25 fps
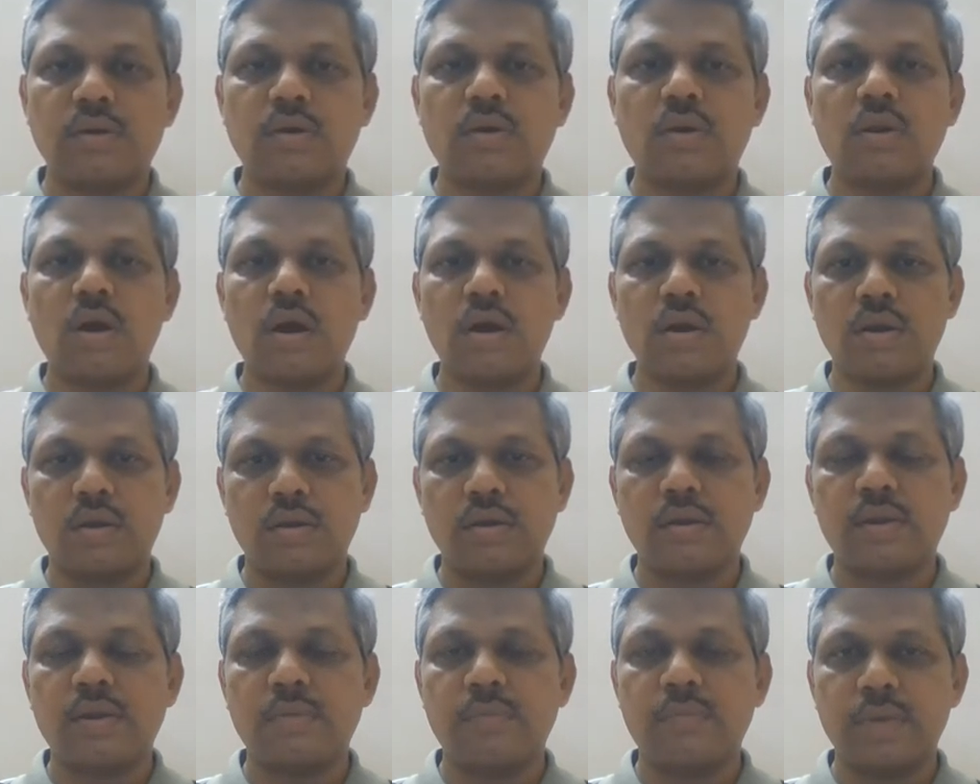clock
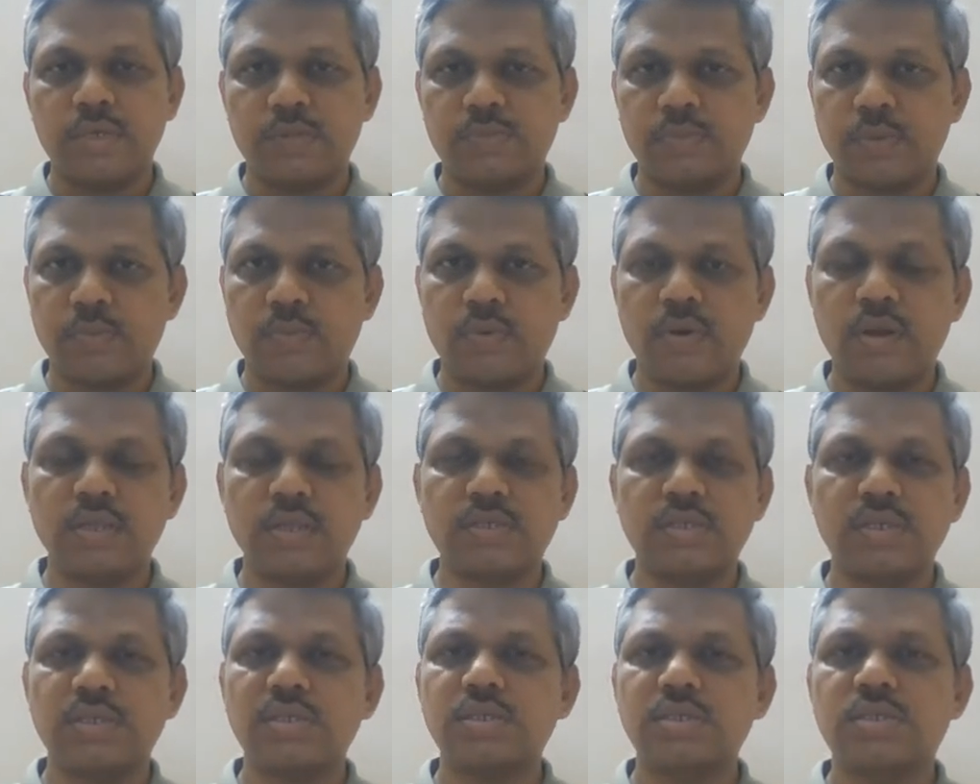replacement
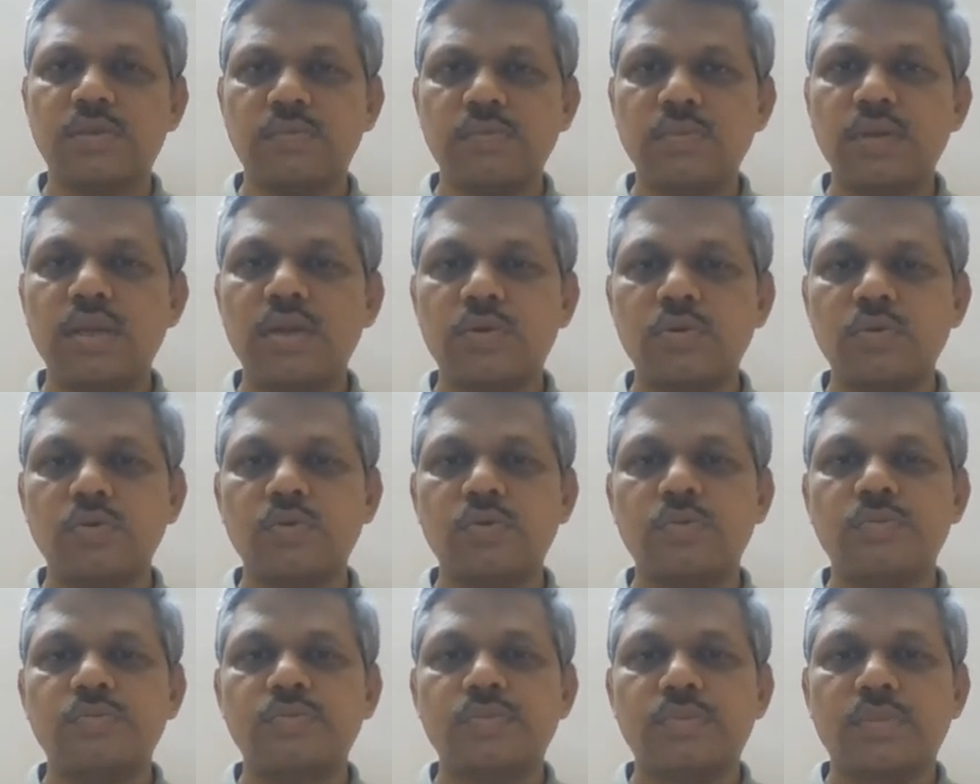policy it is similar
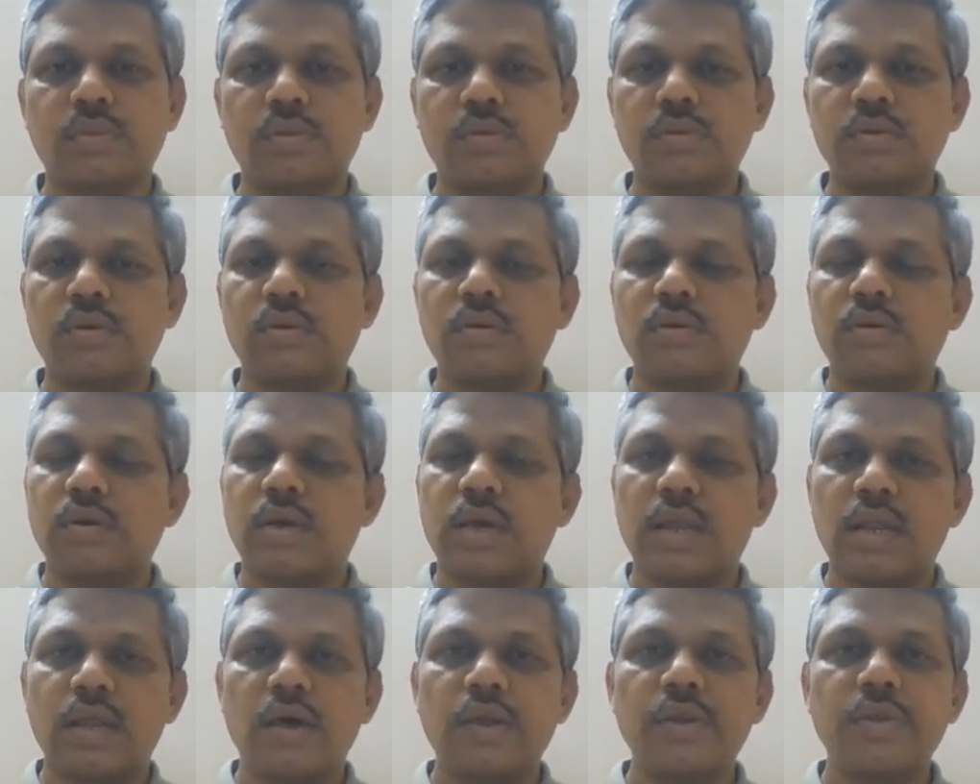to
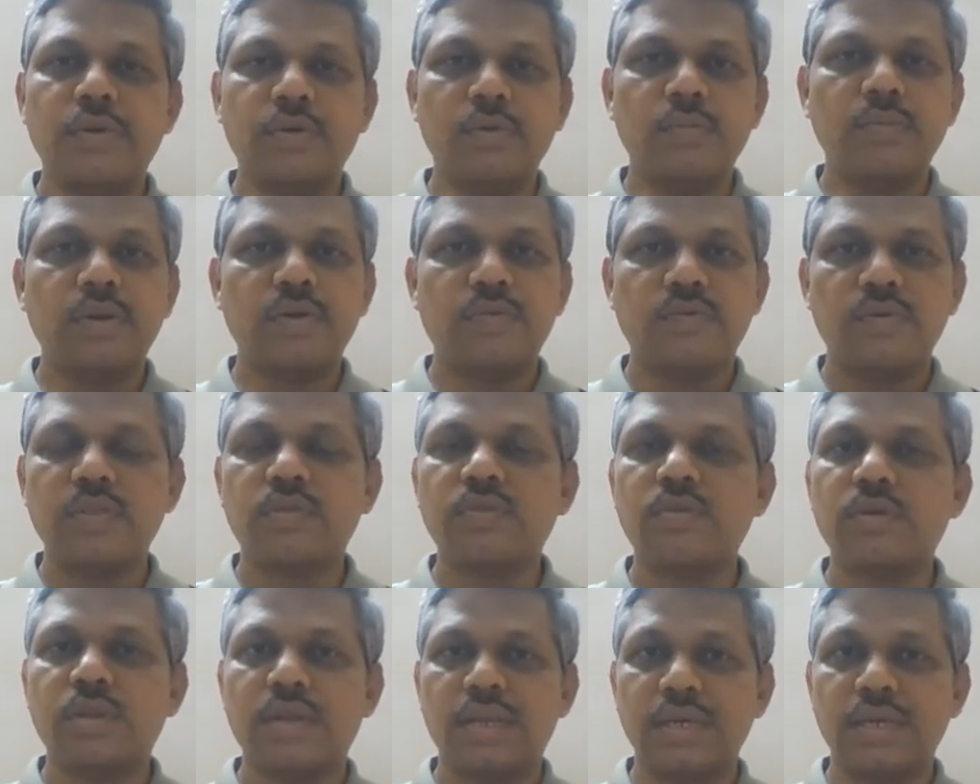uh, LRU but
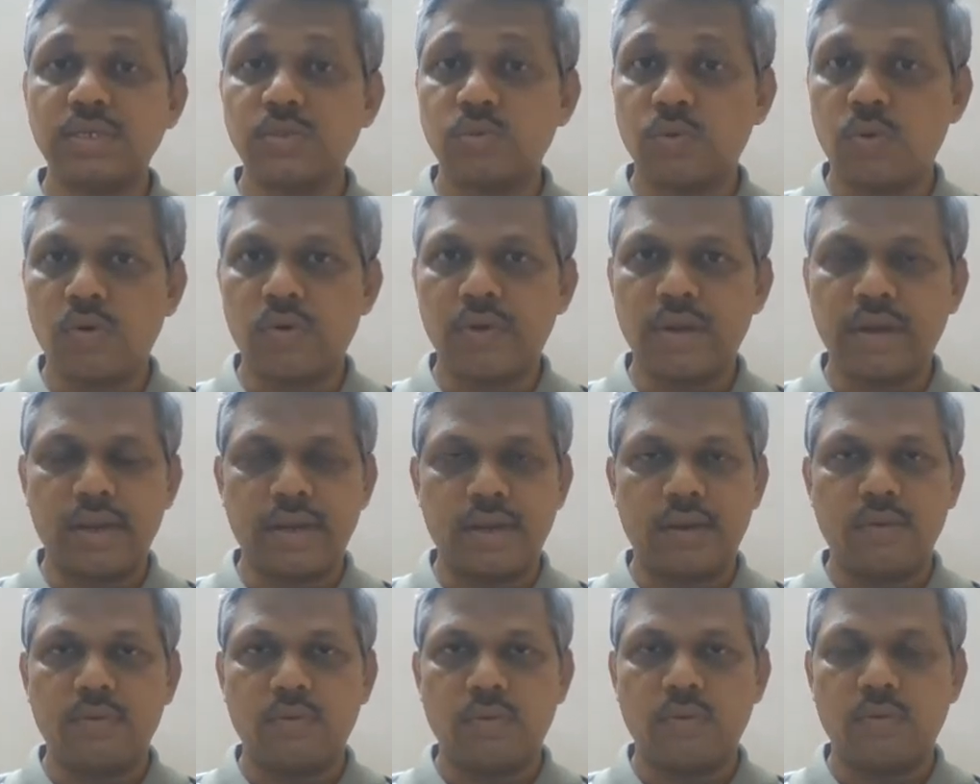with less
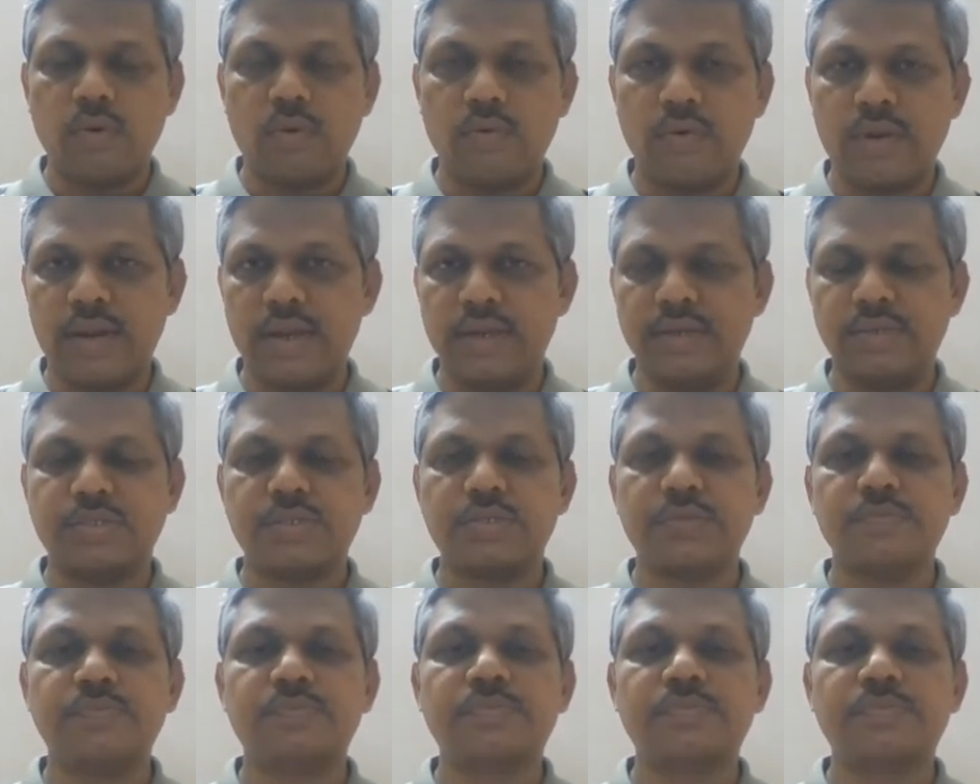overhead, overheads